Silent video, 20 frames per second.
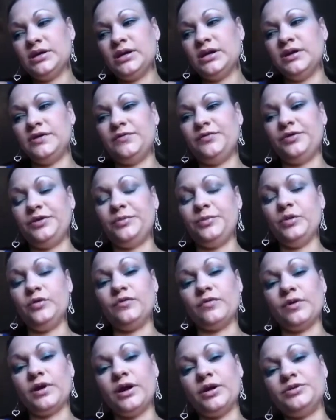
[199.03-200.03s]
if we
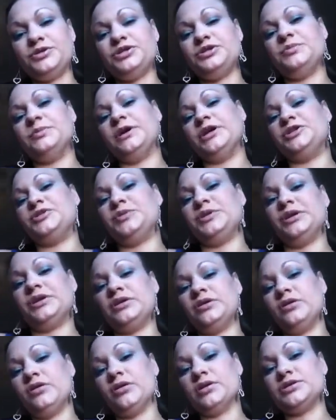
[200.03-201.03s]
move around too much, we get
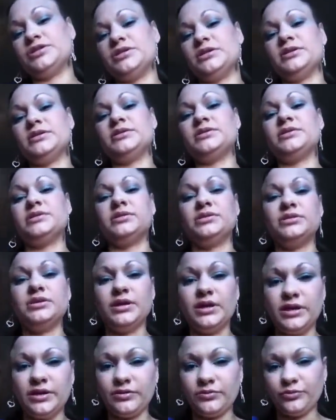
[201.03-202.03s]
nauseous
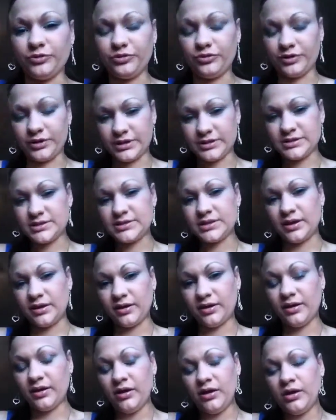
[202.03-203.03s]
and we'll get
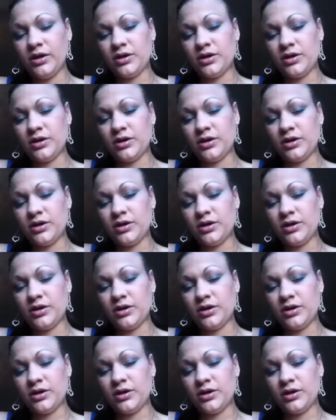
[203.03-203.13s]
sick.